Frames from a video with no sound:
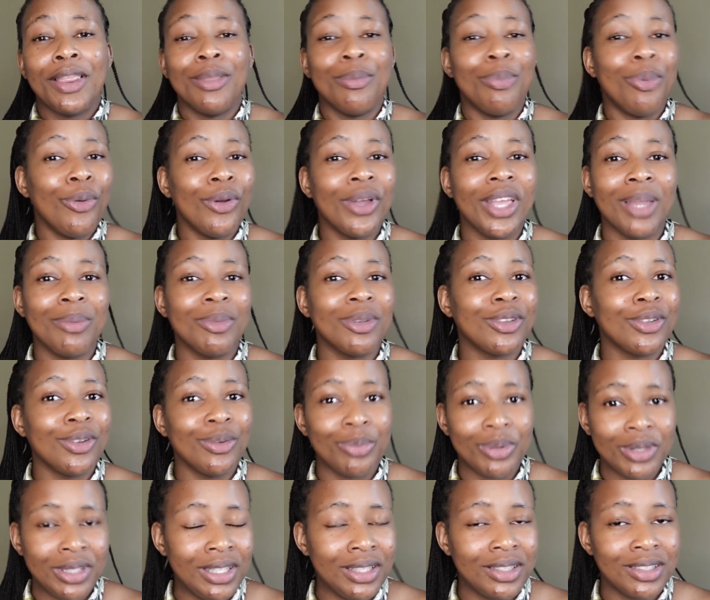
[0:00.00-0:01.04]
ball game is
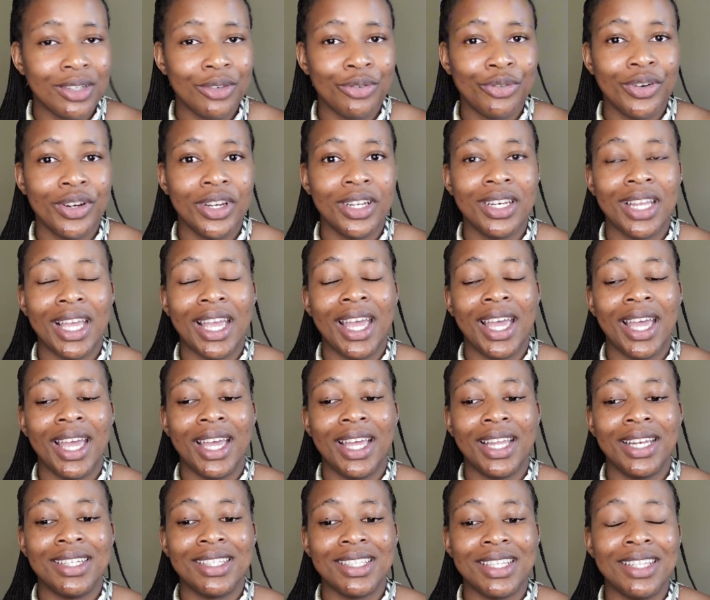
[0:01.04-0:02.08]
completely different
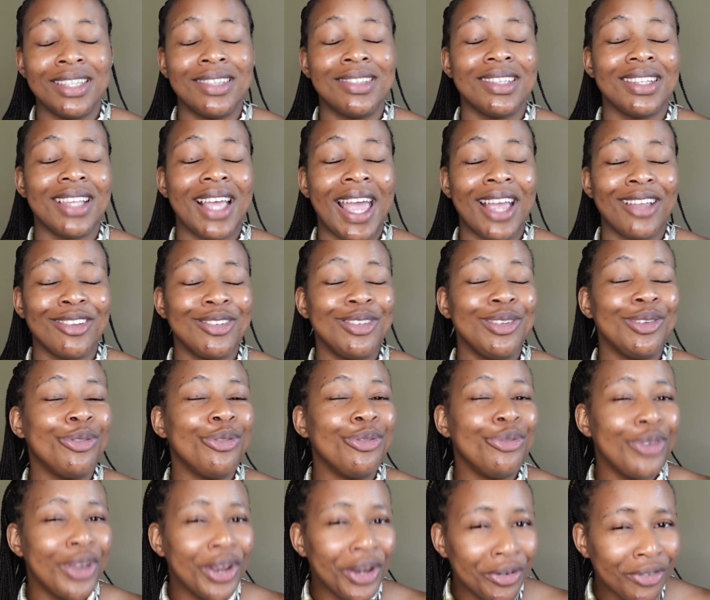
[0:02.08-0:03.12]
and it's actually
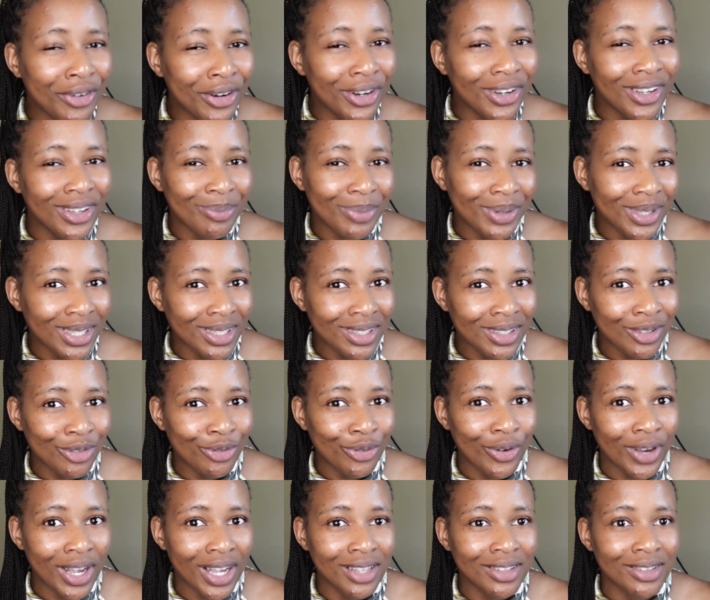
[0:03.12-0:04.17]
very competitive
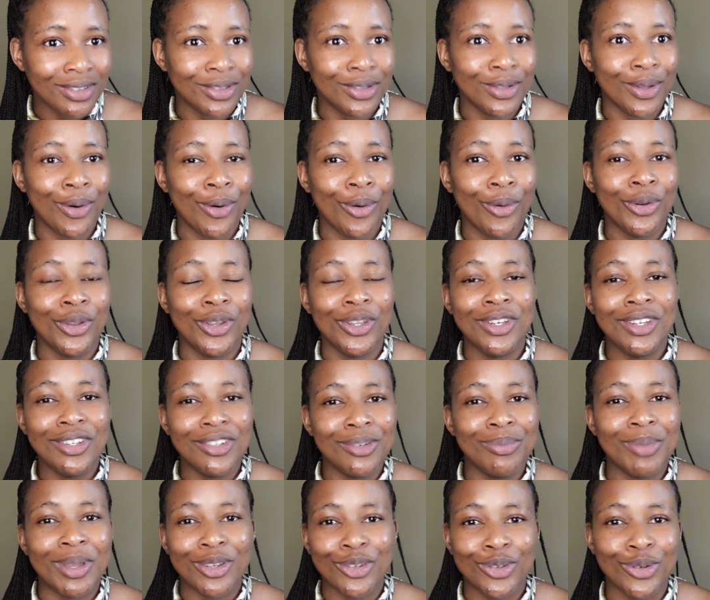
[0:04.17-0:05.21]
for us. So you need
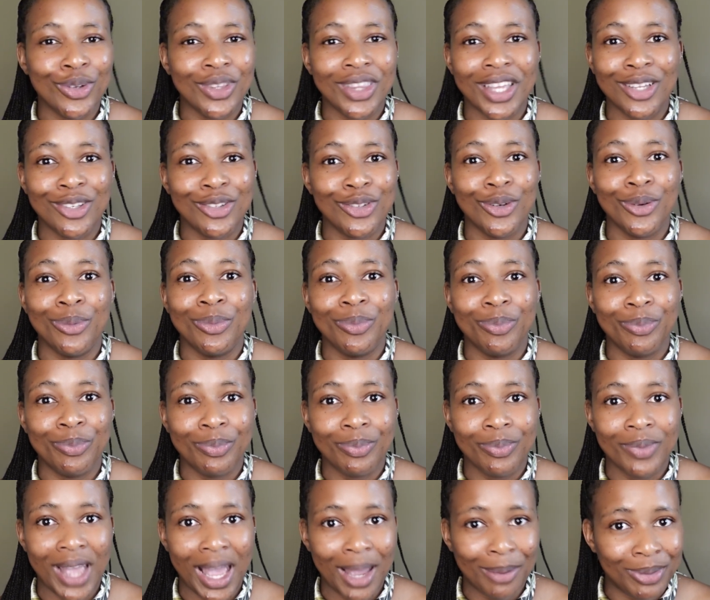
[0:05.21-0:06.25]
to make sure that your
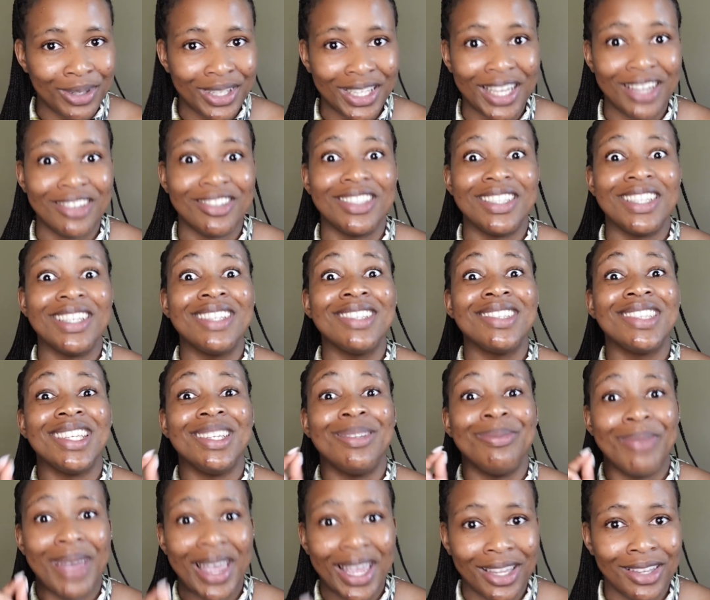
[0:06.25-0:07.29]
application is
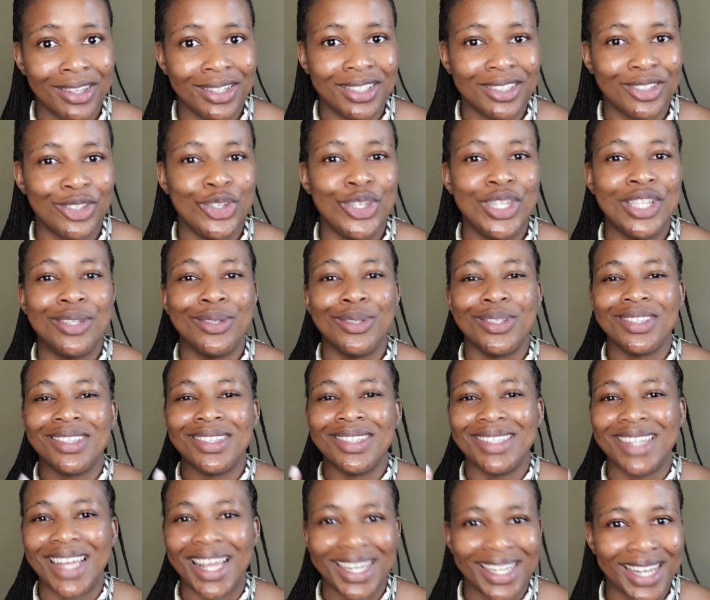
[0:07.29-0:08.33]
immaculate. You need to
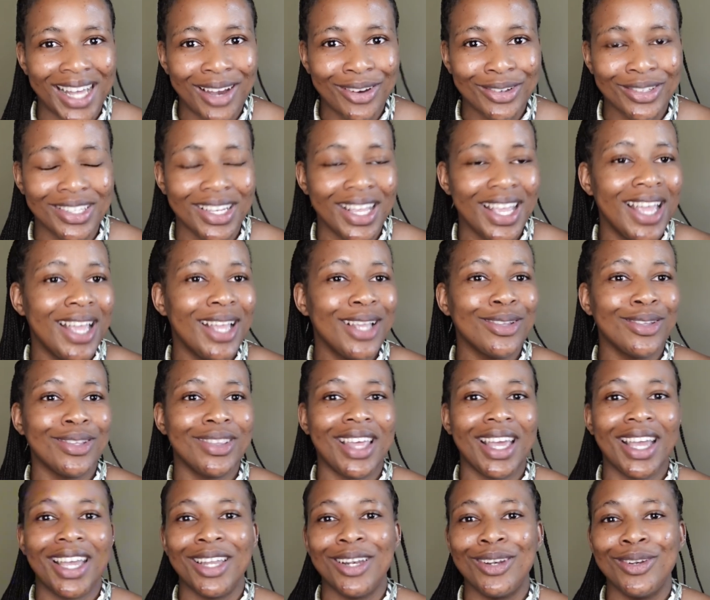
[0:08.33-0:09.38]
stand out, so
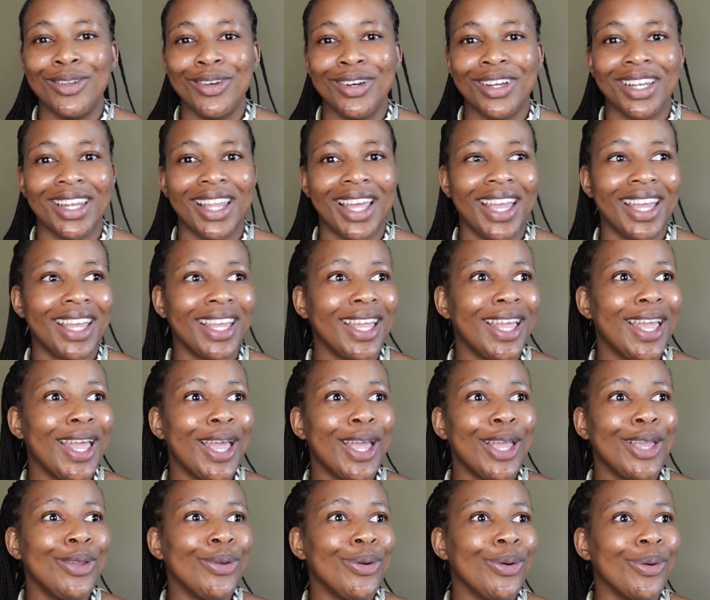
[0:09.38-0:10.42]
that can look like
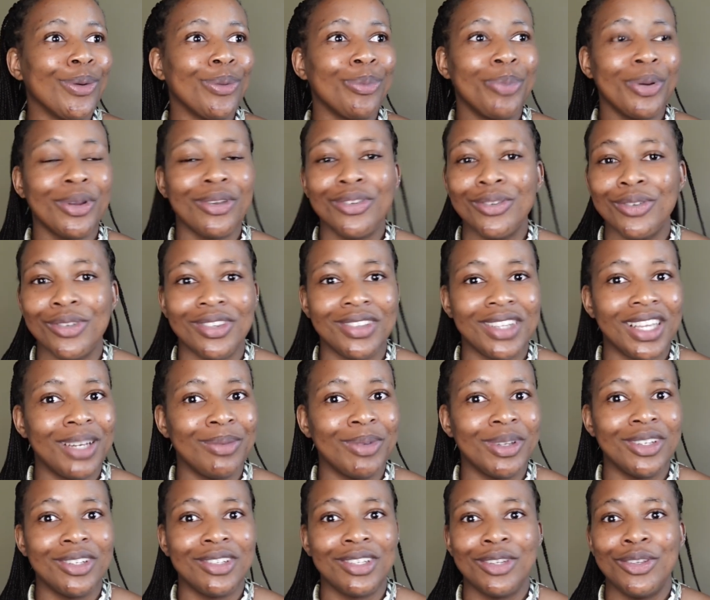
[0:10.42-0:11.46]
your personal
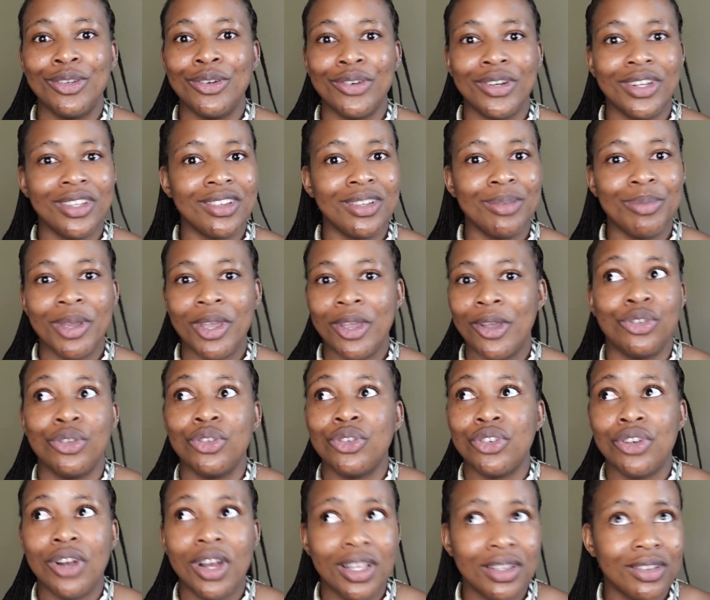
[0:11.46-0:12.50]
statement, your resume, your
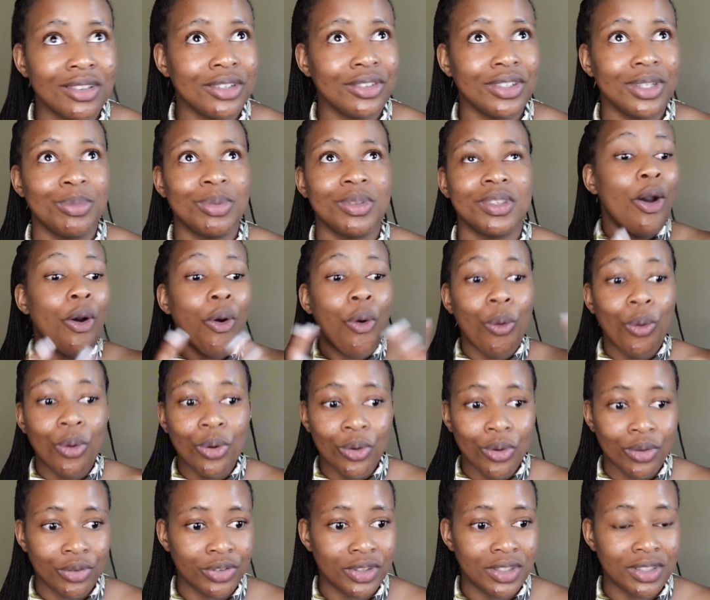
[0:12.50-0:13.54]
transcripts.
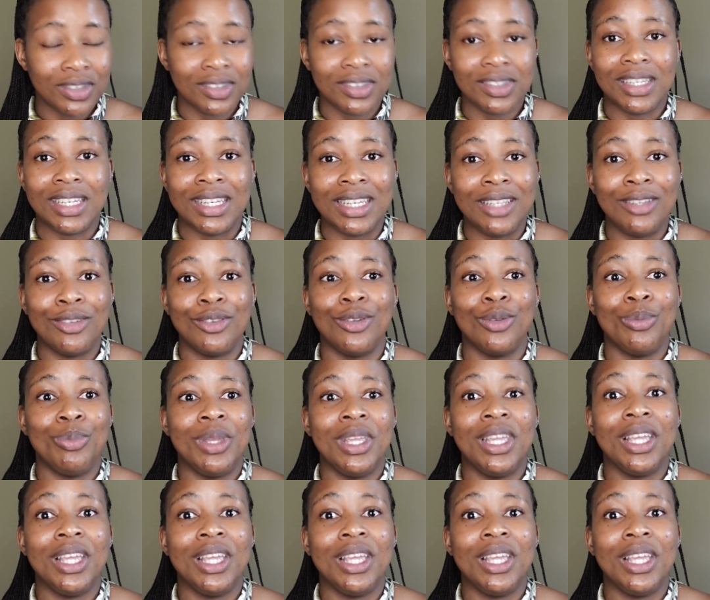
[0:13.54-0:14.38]
All of this needs to be